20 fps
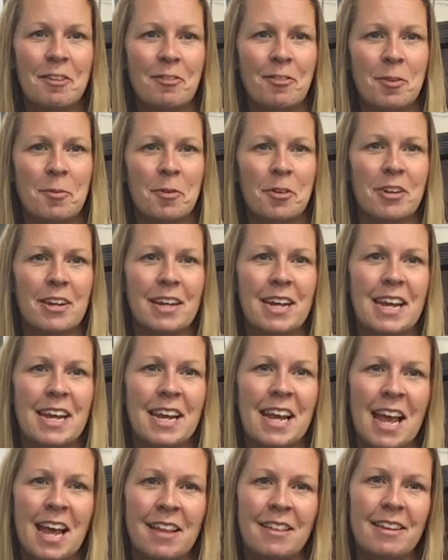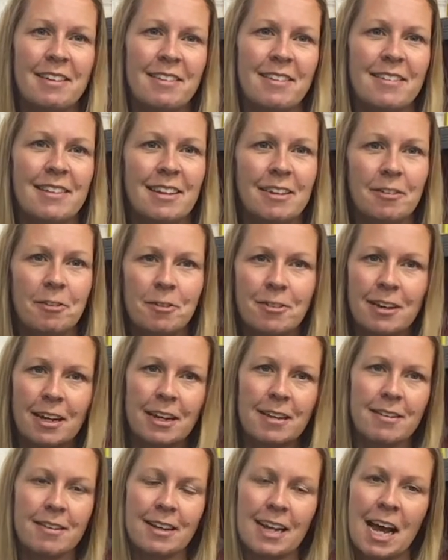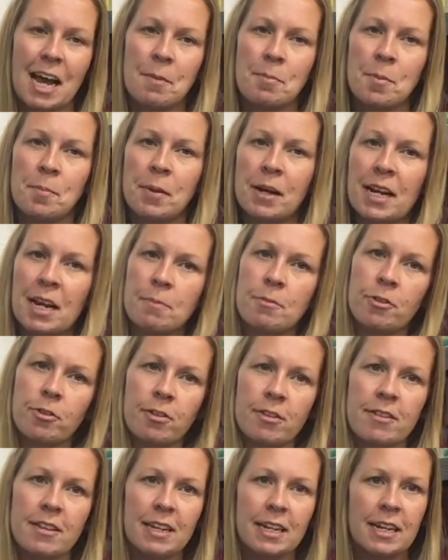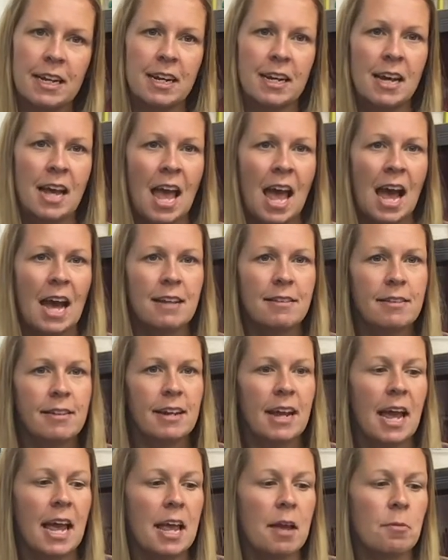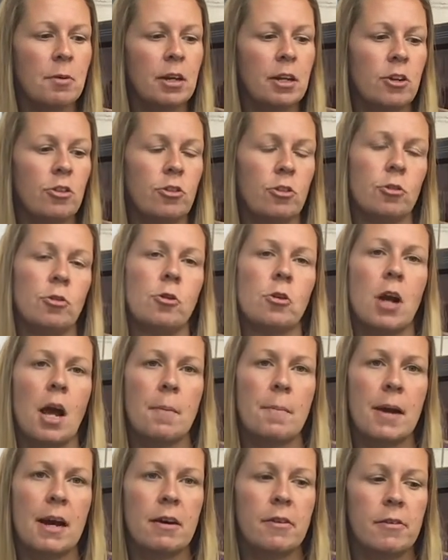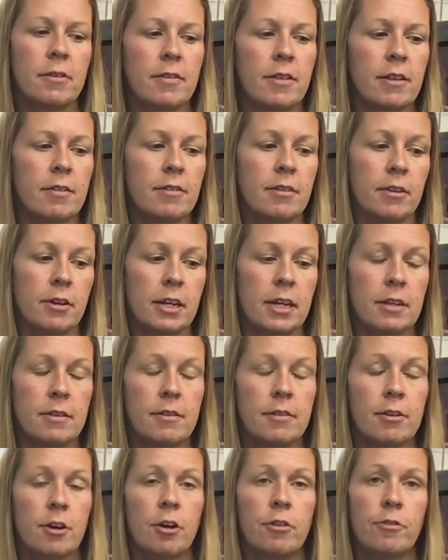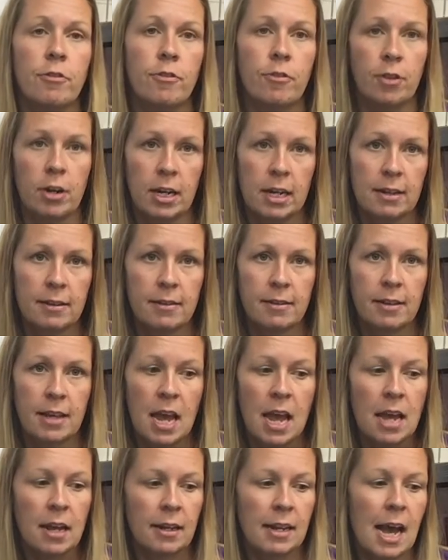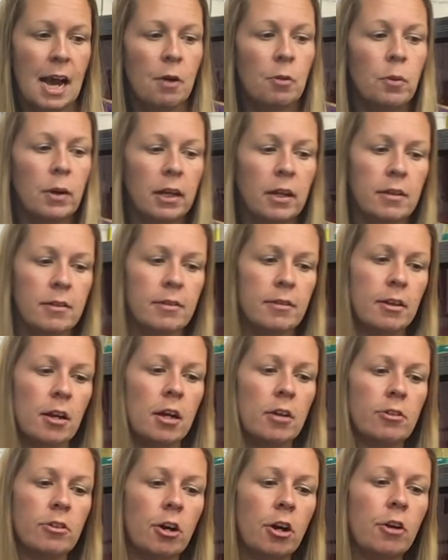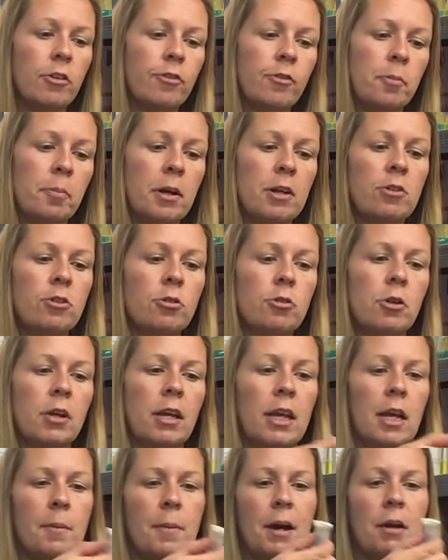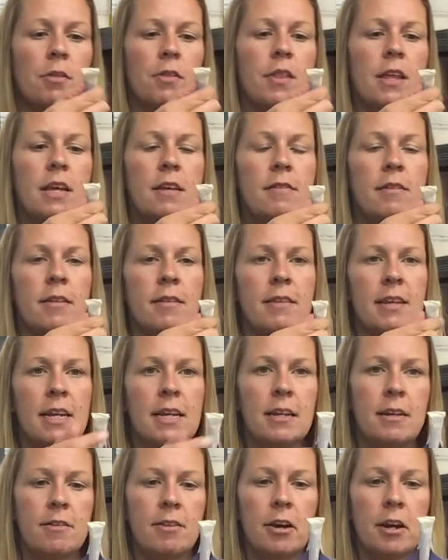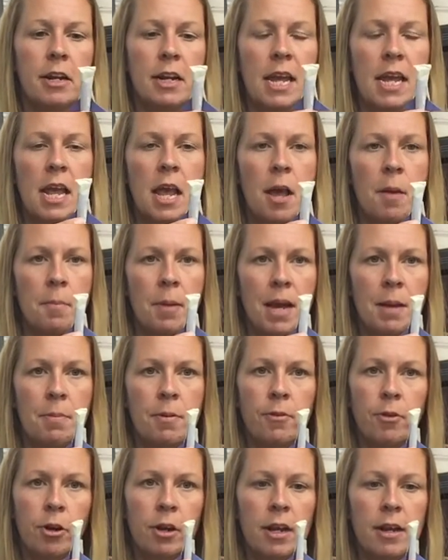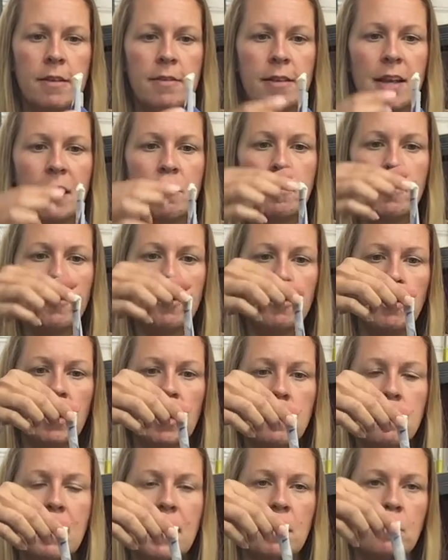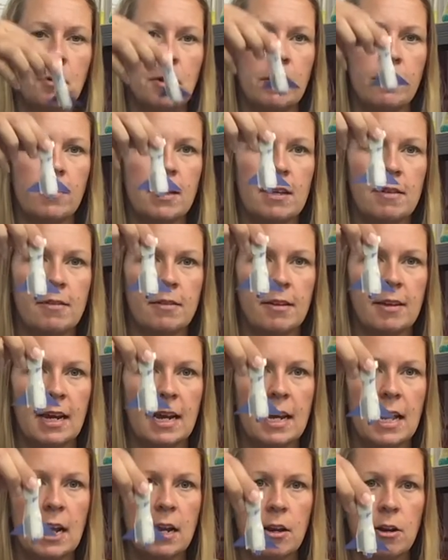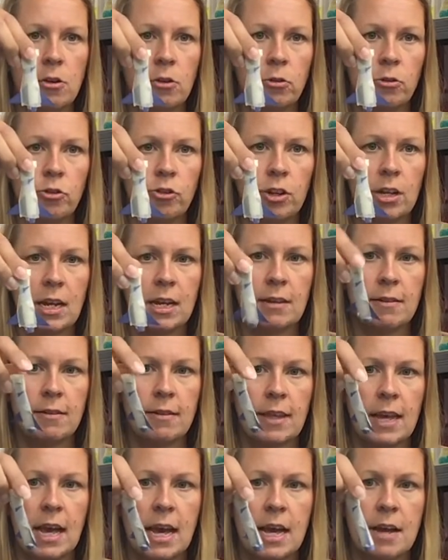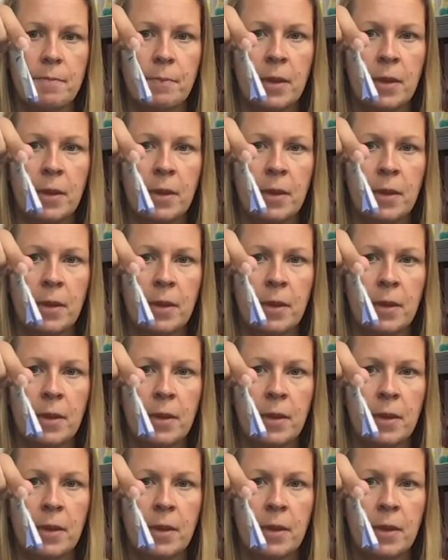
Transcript: everybody, this is Little Science Lab. My name's Kristina and today we're going to talk about the science of flight. Now we're going to start off by talking about these teeny tiny paper rockets, and we're all going to make one of these today and launch it into the air.